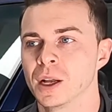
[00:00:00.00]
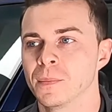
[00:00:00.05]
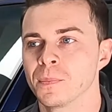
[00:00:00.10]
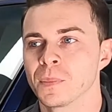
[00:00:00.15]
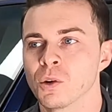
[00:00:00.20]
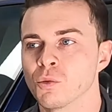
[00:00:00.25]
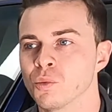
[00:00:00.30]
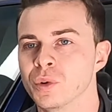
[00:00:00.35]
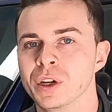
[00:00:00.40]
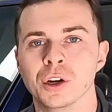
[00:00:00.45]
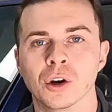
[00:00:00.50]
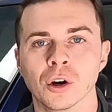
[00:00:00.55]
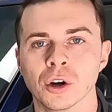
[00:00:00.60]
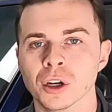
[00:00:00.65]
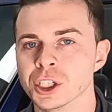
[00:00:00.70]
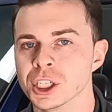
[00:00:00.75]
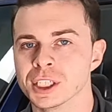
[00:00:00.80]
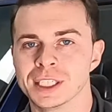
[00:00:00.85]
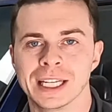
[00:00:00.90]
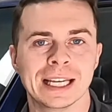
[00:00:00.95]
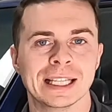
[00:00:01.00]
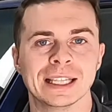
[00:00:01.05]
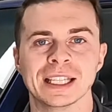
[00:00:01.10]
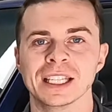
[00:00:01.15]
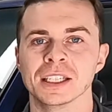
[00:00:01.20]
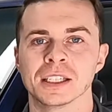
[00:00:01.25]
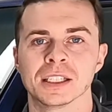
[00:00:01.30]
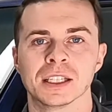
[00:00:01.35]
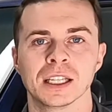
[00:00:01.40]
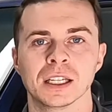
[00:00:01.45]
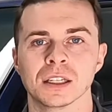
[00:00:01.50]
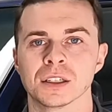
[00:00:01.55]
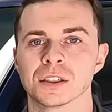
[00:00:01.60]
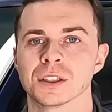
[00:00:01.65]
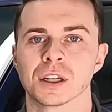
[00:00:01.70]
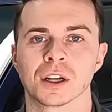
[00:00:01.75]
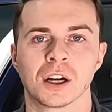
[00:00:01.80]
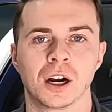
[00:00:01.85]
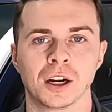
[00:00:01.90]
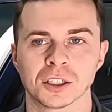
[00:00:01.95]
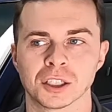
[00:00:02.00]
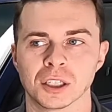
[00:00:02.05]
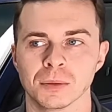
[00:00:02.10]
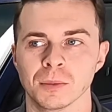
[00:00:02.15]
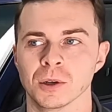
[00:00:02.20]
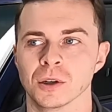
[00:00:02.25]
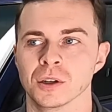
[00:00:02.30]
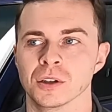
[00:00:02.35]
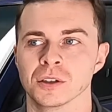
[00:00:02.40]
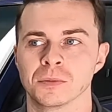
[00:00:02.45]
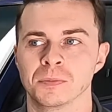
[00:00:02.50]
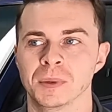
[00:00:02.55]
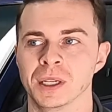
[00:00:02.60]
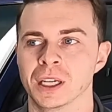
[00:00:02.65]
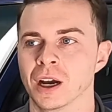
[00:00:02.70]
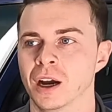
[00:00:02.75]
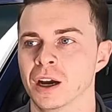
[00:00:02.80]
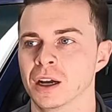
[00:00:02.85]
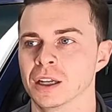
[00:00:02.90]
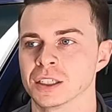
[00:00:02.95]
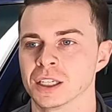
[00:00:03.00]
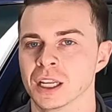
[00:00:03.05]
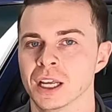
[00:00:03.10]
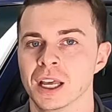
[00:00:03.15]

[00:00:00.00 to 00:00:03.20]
regurgitate these things to customers because